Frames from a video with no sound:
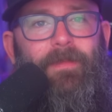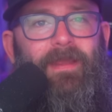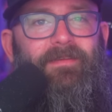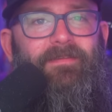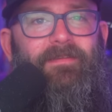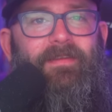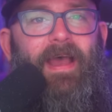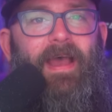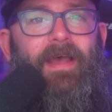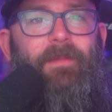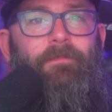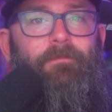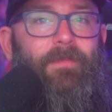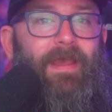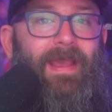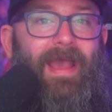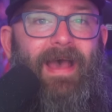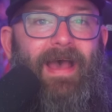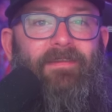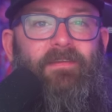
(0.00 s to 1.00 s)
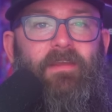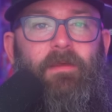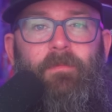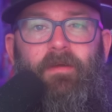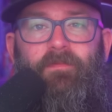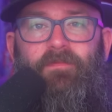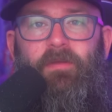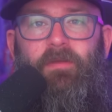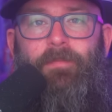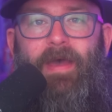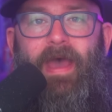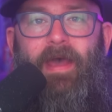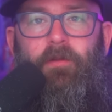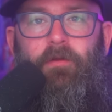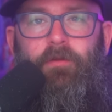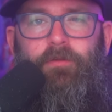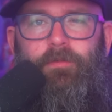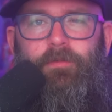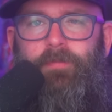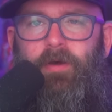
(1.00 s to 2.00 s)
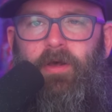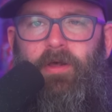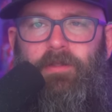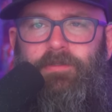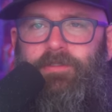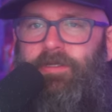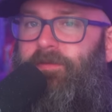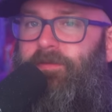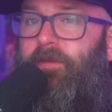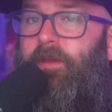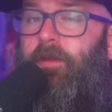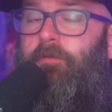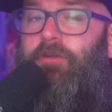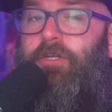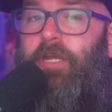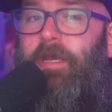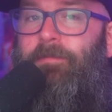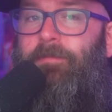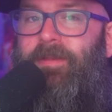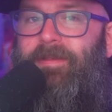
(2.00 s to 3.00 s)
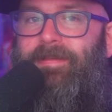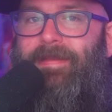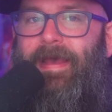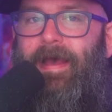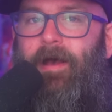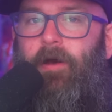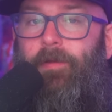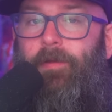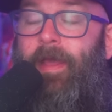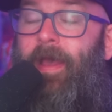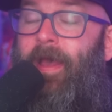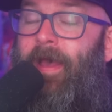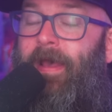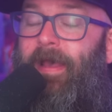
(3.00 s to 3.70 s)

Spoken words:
Instead, they ask him if the Battle of the Bulge is a new gym in town,